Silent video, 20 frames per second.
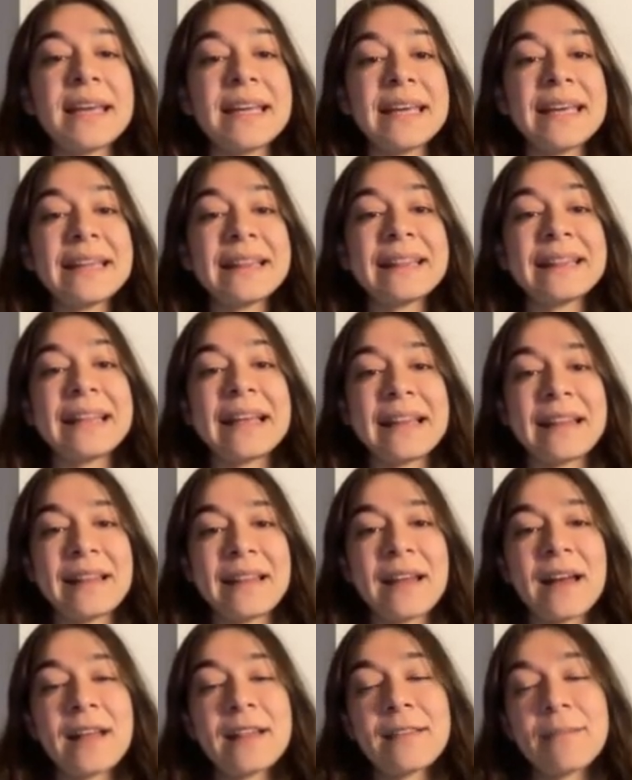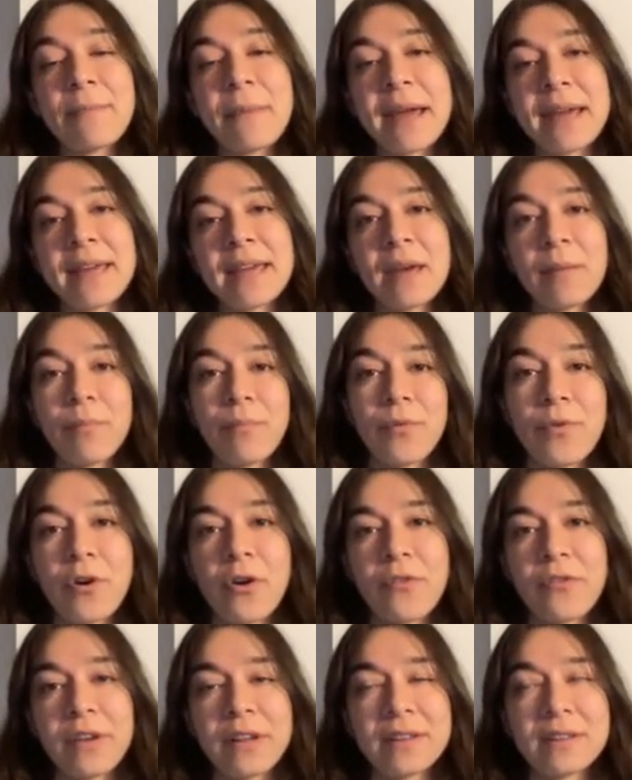it did not make a
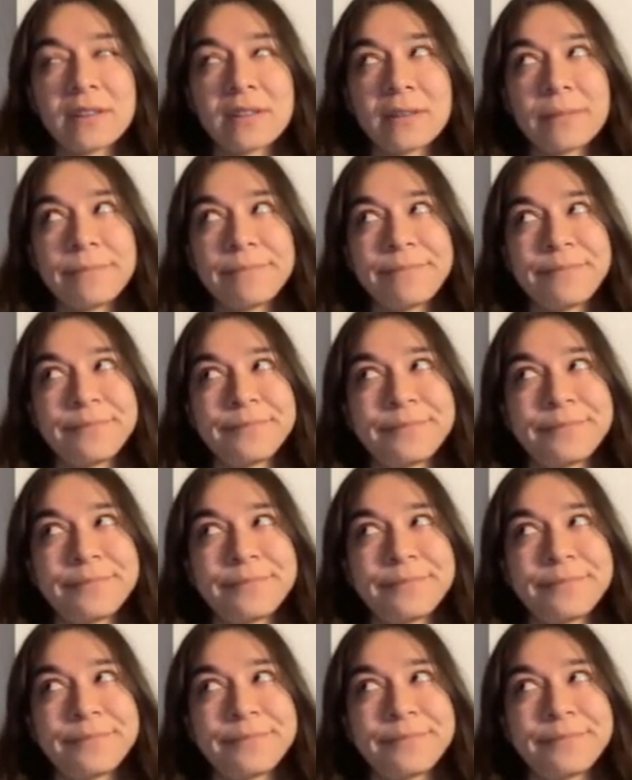profit.